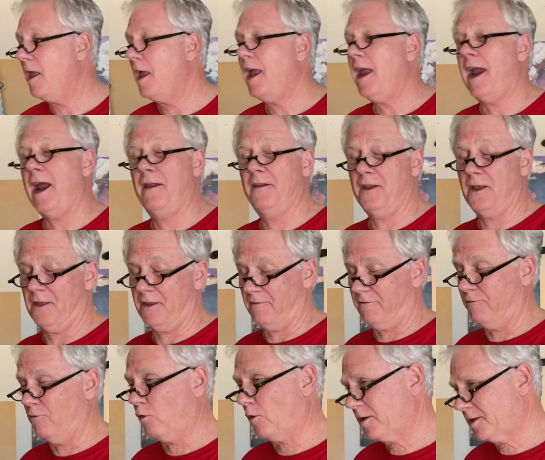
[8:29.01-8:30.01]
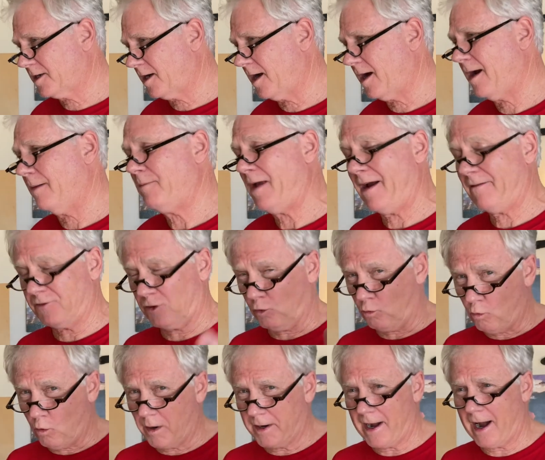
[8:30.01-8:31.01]
And then the fourth time, after
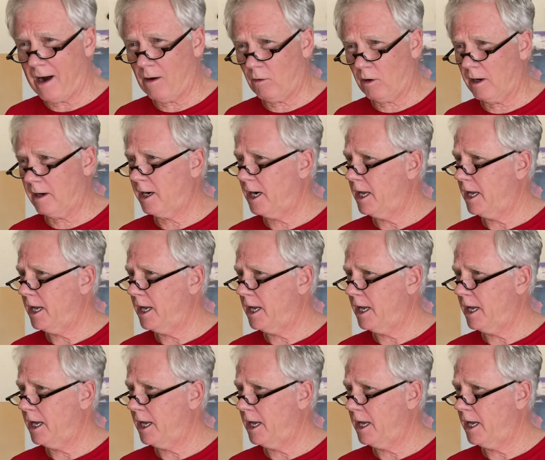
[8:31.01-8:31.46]
1 hour,